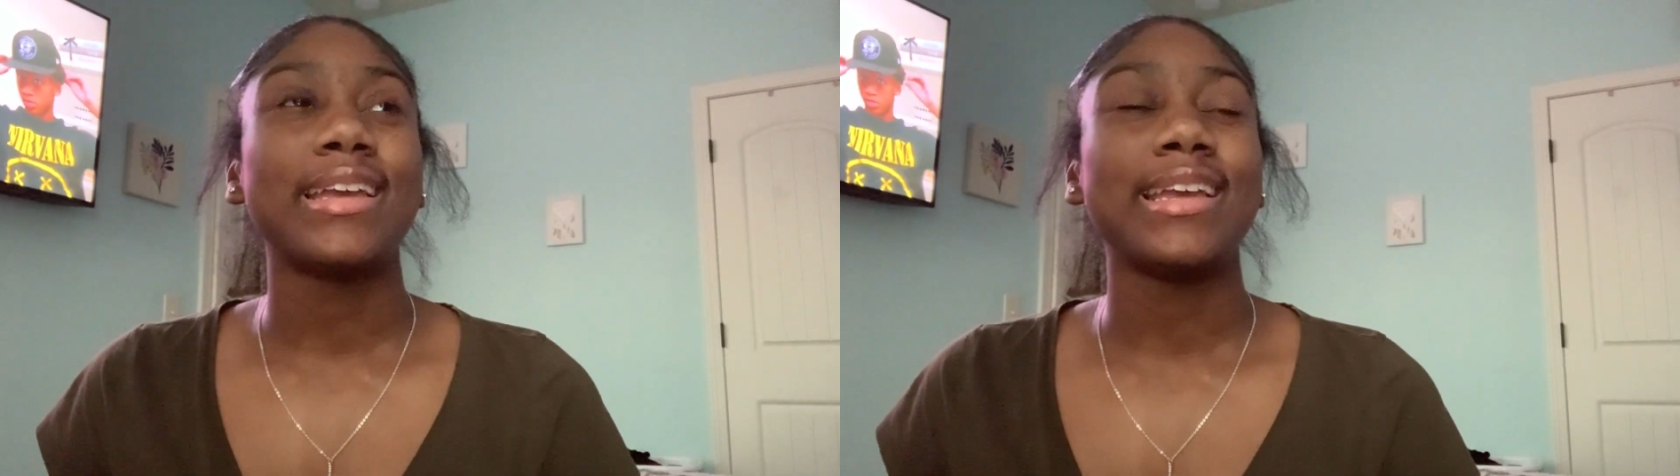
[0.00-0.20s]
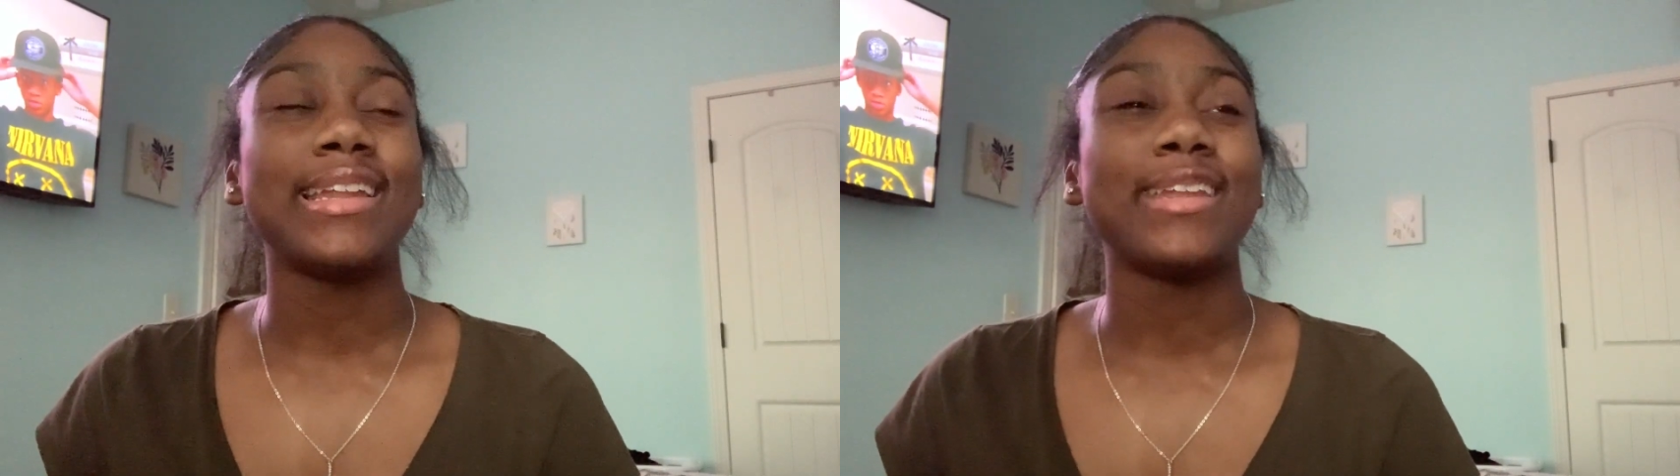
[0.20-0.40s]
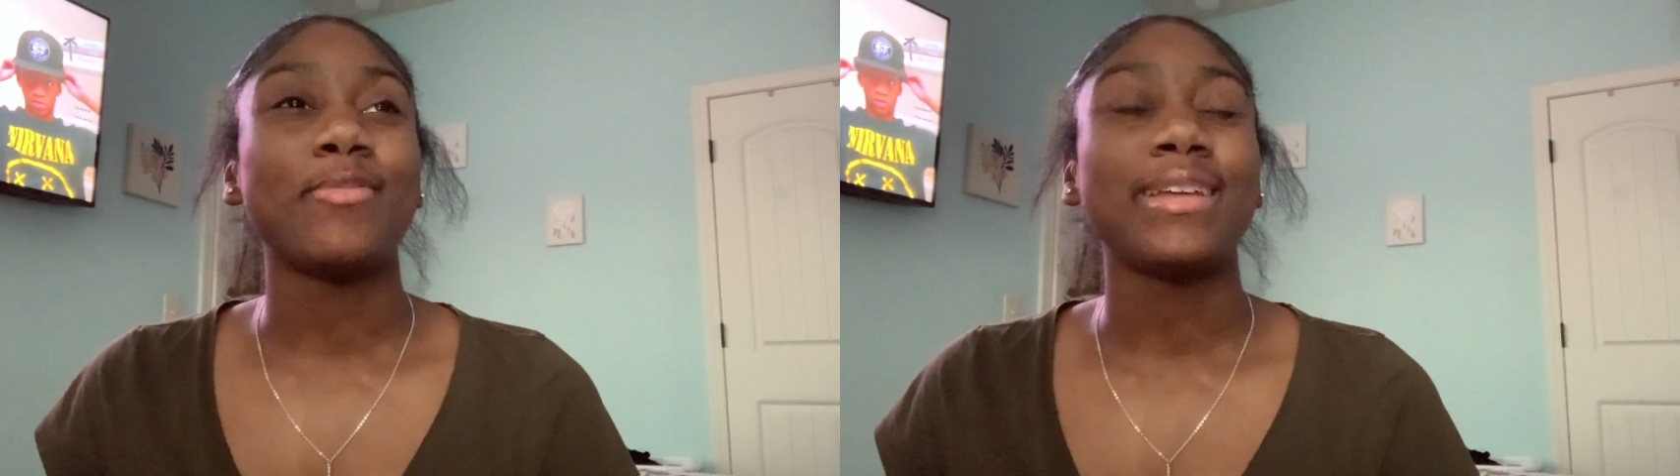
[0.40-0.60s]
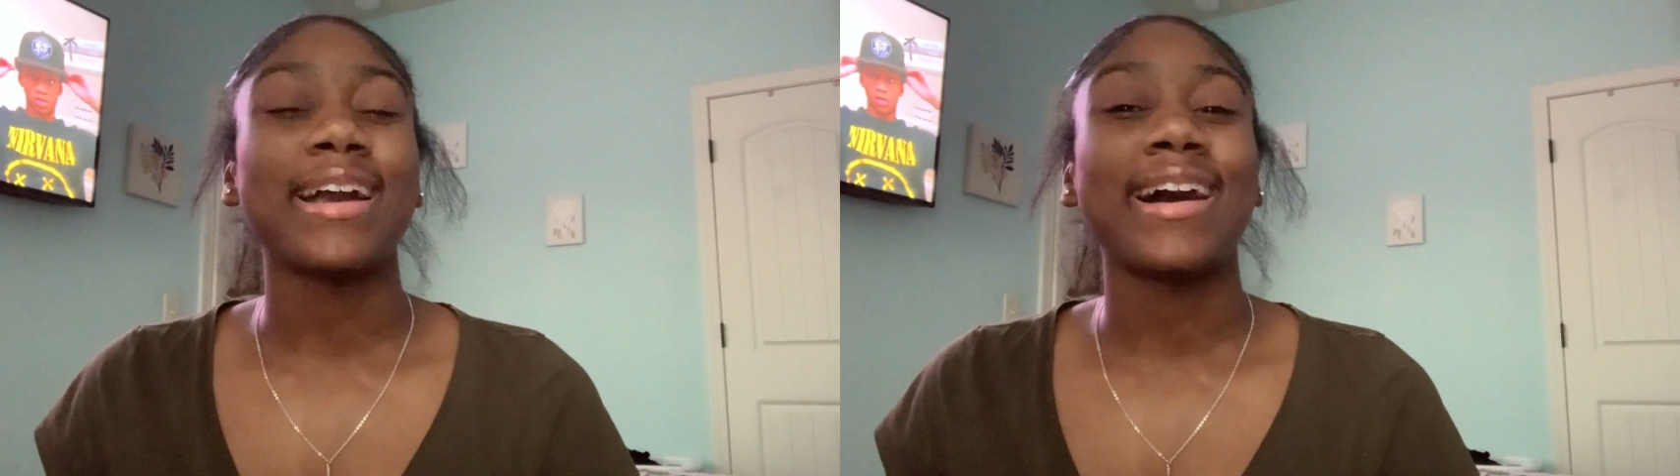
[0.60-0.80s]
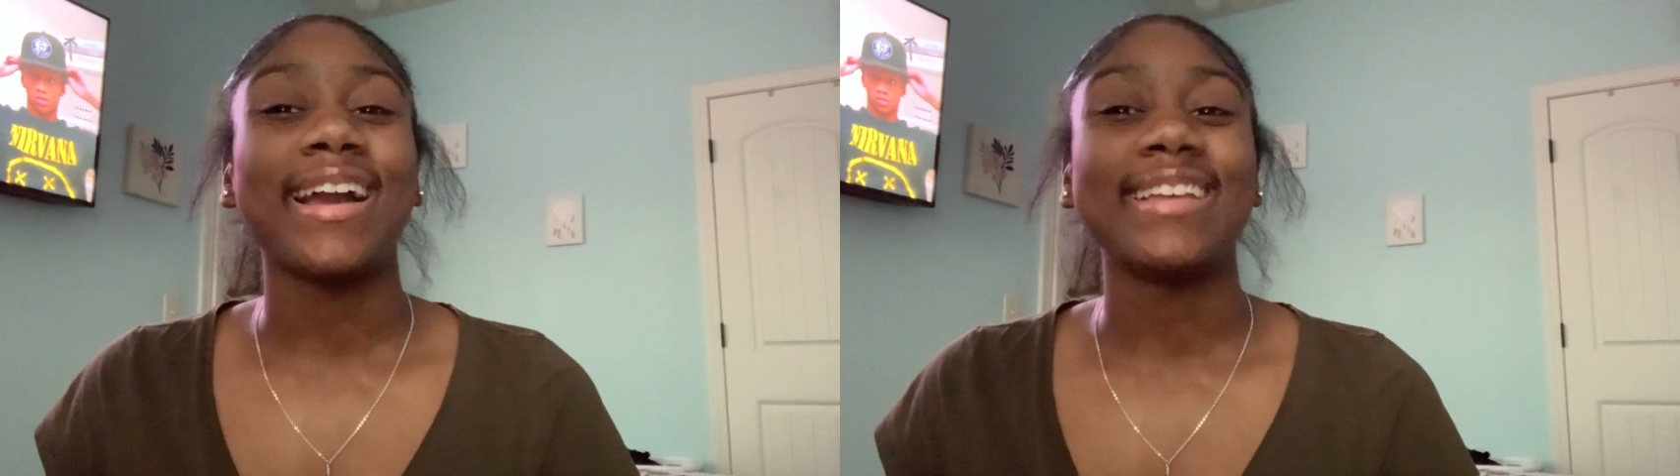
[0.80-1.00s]
and then we
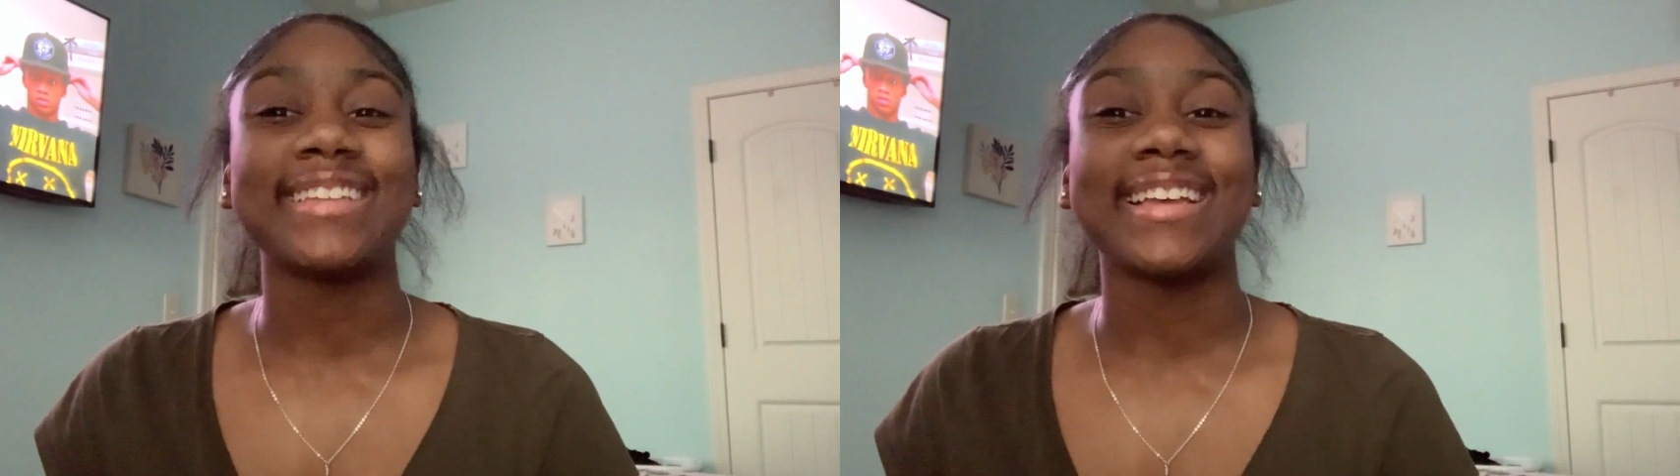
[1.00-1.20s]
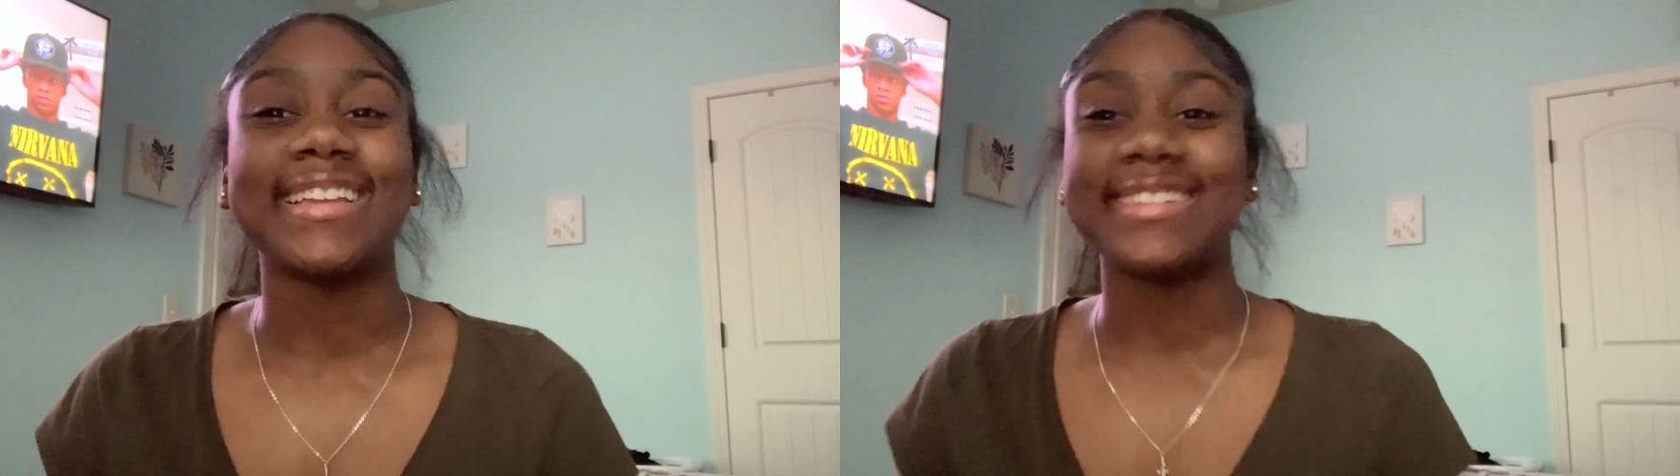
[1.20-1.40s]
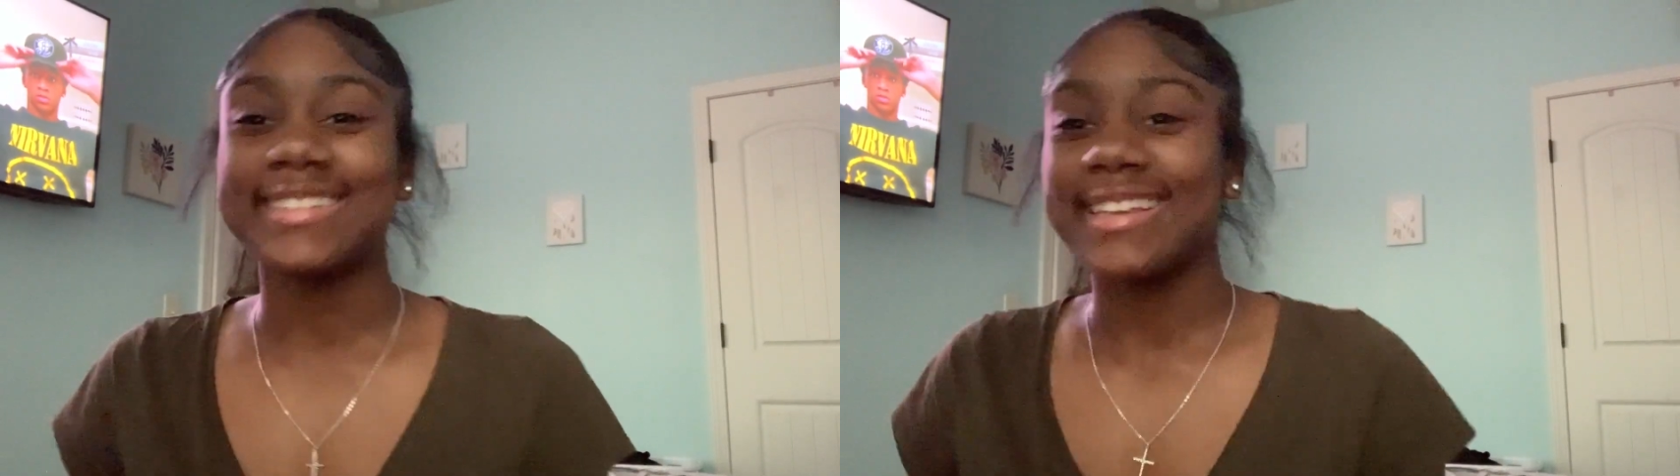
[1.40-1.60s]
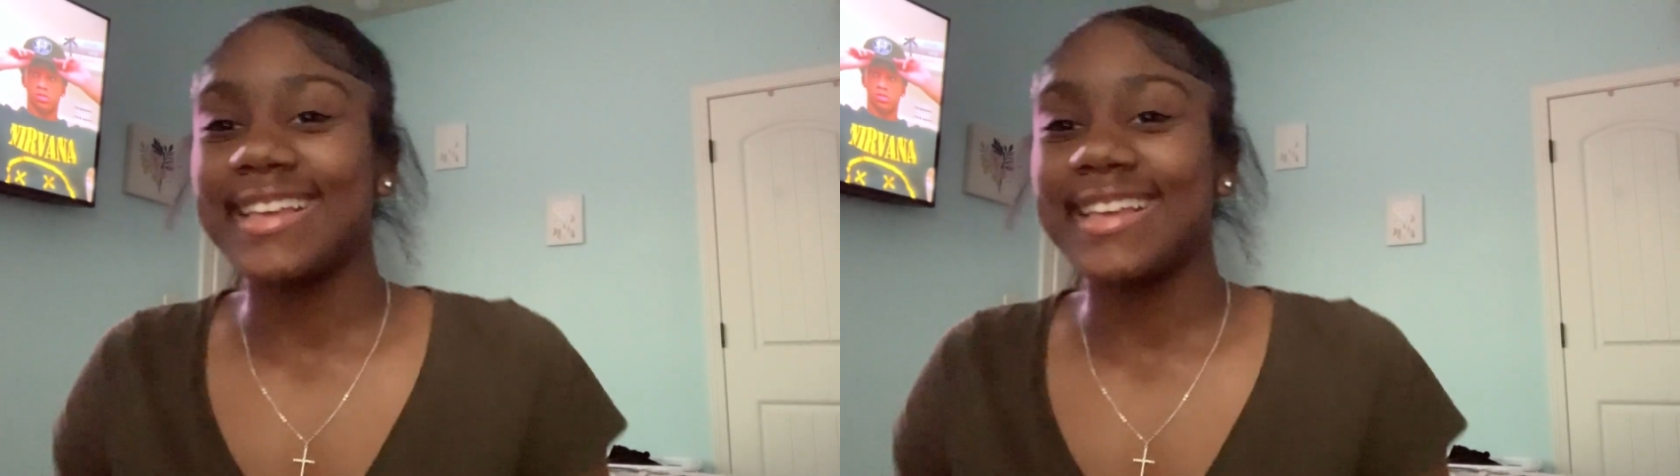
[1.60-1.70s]
got ISS